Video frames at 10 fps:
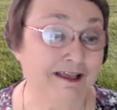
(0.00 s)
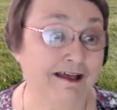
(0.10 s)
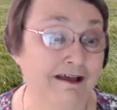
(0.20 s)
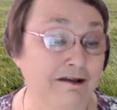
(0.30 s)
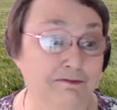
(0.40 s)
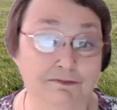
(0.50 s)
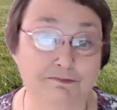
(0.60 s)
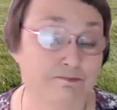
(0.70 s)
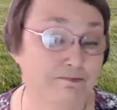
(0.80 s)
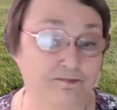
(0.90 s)
uh,
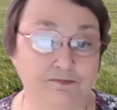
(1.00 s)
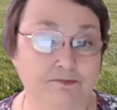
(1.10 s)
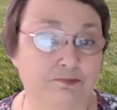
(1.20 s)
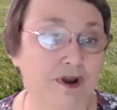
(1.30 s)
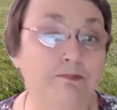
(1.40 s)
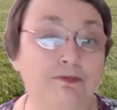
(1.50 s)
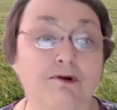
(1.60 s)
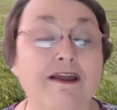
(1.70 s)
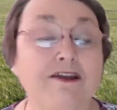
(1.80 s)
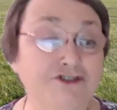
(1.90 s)

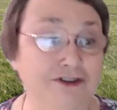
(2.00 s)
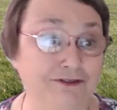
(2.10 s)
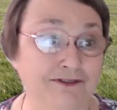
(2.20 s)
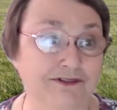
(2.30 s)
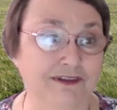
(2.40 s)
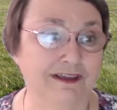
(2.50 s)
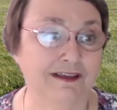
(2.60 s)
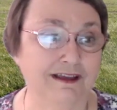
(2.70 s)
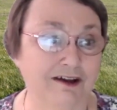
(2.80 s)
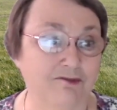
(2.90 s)
preparations
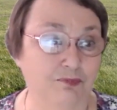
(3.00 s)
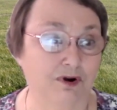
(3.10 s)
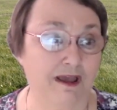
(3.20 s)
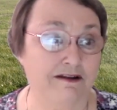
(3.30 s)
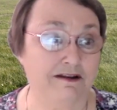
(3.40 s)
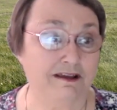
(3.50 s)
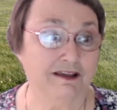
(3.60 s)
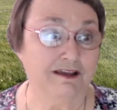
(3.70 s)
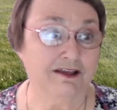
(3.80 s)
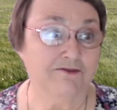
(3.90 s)
of bread
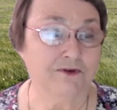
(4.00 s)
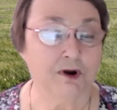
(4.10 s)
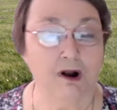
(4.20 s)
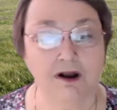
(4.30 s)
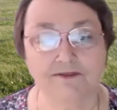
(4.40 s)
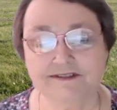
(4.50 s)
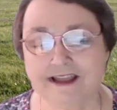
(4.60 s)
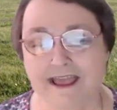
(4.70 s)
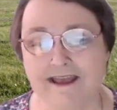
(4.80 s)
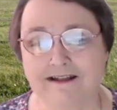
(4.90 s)
for harvest
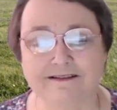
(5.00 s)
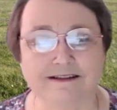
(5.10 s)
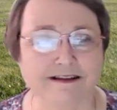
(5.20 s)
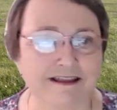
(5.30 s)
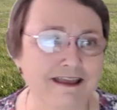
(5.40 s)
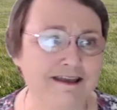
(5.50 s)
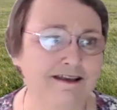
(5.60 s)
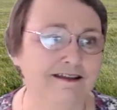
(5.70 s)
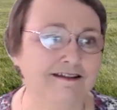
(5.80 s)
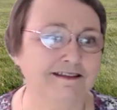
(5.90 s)
hands and
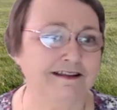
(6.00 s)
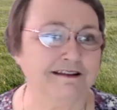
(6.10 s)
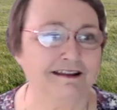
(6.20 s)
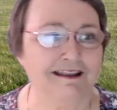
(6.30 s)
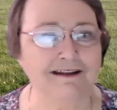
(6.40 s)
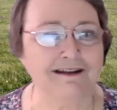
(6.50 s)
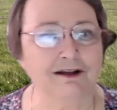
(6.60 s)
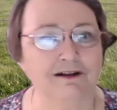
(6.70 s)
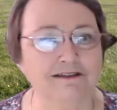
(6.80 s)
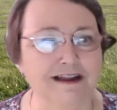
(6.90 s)
kids and
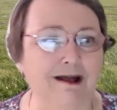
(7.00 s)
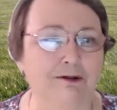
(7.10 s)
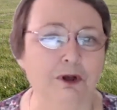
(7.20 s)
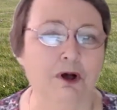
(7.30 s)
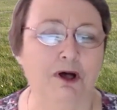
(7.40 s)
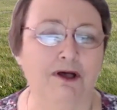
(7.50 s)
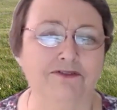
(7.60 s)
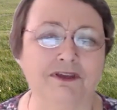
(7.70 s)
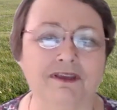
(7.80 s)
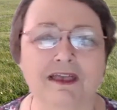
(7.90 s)
in-laws and
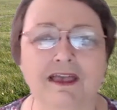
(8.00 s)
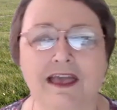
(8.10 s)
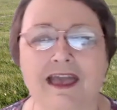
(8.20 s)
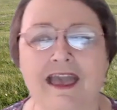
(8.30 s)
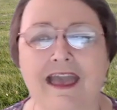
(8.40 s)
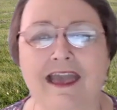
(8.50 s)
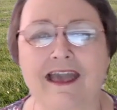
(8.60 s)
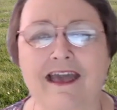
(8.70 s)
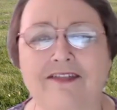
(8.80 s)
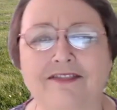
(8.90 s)
outlaws.
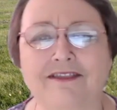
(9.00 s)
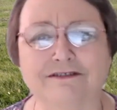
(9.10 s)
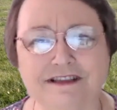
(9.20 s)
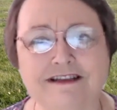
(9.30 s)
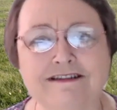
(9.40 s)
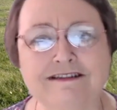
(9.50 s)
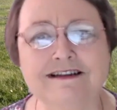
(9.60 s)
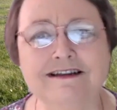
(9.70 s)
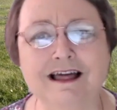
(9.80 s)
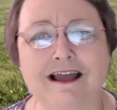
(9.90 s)
There's things
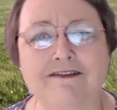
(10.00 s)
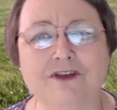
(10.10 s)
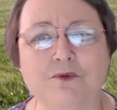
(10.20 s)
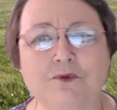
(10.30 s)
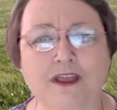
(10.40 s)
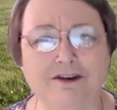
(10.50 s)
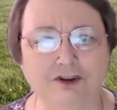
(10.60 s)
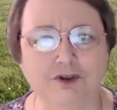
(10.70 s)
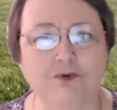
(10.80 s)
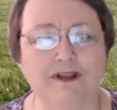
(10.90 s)
in life that we can
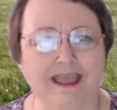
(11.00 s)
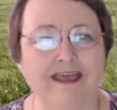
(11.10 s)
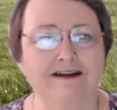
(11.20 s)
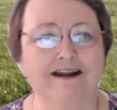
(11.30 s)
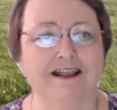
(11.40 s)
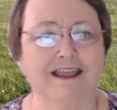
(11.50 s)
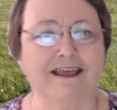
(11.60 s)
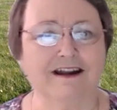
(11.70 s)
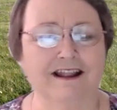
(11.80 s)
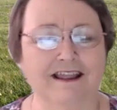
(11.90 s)
do again and
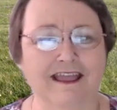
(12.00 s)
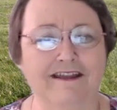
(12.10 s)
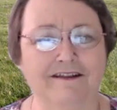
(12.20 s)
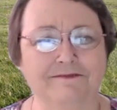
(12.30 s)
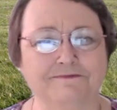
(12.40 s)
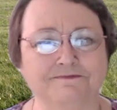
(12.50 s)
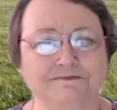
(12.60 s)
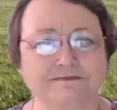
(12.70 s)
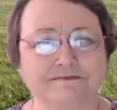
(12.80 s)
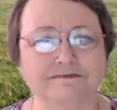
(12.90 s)
again and again,
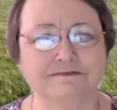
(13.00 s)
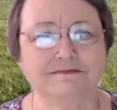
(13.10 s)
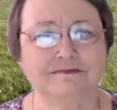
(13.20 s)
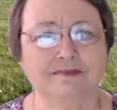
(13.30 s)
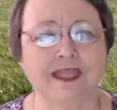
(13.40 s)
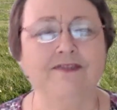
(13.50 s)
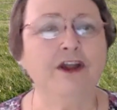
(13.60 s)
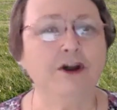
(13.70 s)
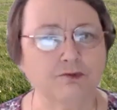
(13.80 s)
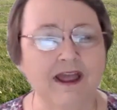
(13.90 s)
and
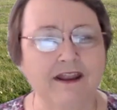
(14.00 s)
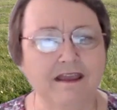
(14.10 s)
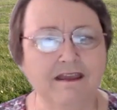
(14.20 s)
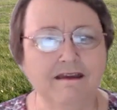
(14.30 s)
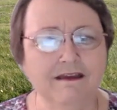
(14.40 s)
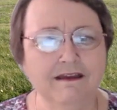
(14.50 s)
they're ready